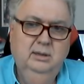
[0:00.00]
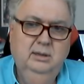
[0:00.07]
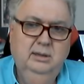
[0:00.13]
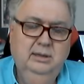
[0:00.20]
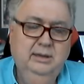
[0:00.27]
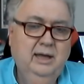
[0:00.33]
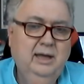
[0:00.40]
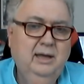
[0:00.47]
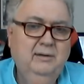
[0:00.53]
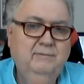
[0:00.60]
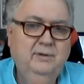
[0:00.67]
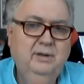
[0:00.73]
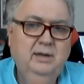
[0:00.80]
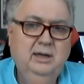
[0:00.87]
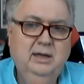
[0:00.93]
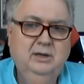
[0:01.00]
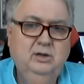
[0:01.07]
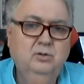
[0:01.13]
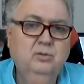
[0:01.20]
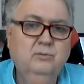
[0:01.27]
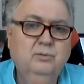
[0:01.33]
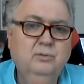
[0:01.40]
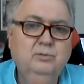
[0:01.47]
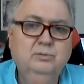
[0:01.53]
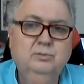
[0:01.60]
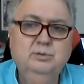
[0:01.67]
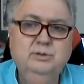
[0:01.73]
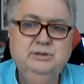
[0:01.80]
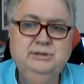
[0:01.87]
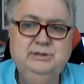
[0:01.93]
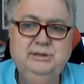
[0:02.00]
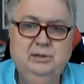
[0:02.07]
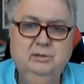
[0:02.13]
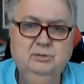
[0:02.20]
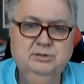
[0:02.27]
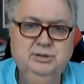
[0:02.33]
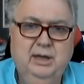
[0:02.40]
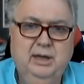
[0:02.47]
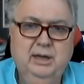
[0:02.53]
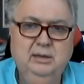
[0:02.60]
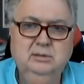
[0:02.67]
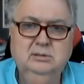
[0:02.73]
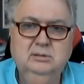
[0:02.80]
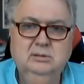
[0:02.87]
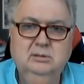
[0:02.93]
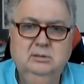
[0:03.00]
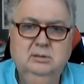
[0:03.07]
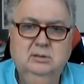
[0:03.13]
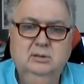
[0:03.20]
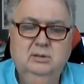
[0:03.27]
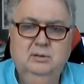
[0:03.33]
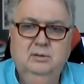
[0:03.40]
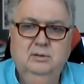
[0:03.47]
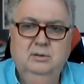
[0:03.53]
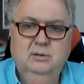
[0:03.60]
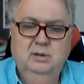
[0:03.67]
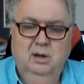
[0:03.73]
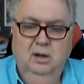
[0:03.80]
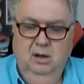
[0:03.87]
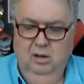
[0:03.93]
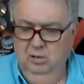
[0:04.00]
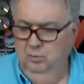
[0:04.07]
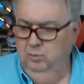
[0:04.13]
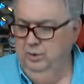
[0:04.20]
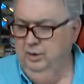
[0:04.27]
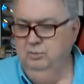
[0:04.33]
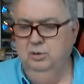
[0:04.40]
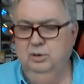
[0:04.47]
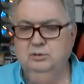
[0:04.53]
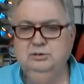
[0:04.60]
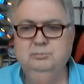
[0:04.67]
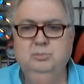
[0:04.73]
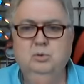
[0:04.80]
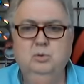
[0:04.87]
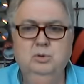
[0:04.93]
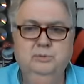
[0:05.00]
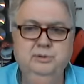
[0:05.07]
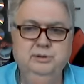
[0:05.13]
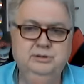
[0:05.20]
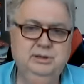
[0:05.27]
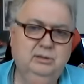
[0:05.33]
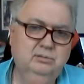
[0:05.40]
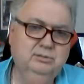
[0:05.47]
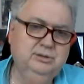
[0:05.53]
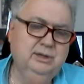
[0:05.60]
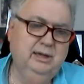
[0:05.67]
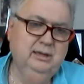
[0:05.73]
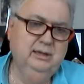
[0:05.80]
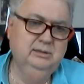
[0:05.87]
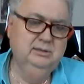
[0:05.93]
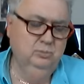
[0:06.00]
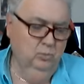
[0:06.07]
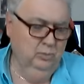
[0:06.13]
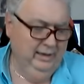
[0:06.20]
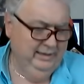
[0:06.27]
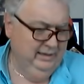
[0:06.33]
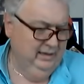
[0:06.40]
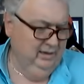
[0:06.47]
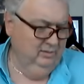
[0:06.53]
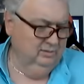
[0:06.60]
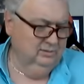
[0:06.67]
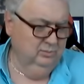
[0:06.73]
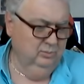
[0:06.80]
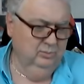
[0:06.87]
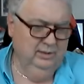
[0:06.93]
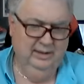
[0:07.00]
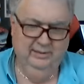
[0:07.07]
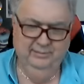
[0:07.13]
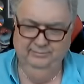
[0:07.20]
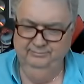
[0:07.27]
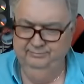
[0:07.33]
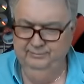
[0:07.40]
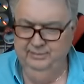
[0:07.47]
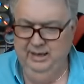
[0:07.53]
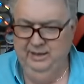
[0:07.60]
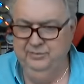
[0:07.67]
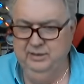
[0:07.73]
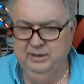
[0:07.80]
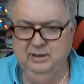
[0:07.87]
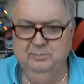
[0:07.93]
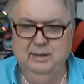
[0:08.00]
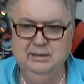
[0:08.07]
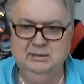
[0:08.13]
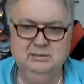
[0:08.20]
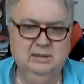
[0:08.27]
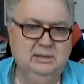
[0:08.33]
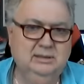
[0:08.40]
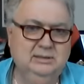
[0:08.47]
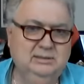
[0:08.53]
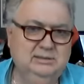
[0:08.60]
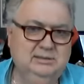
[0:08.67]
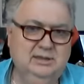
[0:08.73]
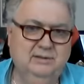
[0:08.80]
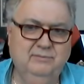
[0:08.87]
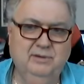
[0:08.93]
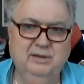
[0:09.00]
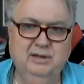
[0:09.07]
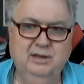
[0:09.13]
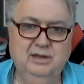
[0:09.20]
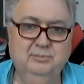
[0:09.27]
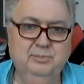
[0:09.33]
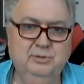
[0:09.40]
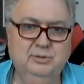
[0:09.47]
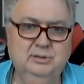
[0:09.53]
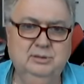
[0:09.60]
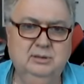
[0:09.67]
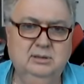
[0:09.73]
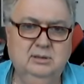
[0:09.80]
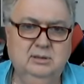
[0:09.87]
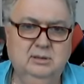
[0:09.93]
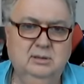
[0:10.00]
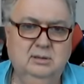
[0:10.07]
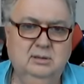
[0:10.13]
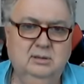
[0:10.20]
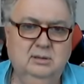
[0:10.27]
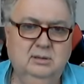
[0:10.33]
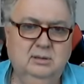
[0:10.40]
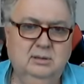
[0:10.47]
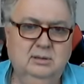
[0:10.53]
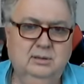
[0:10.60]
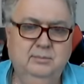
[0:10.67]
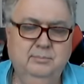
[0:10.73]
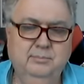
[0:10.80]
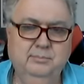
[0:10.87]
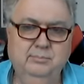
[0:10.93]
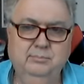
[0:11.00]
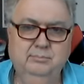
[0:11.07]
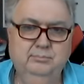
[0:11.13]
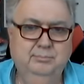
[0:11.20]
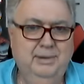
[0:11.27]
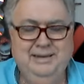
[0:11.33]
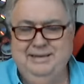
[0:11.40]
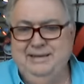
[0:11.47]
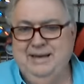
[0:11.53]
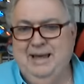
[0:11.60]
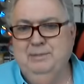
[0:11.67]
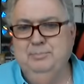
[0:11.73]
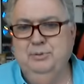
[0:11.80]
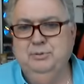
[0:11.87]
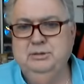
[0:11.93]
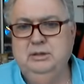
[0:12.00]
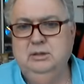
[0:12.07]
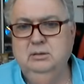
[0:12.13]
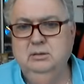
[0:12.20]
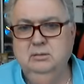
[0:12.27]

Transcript: and have a universal sales tax all the way across the board. The sales tax right now, I think in my state, is 7.5%. Make it 9%.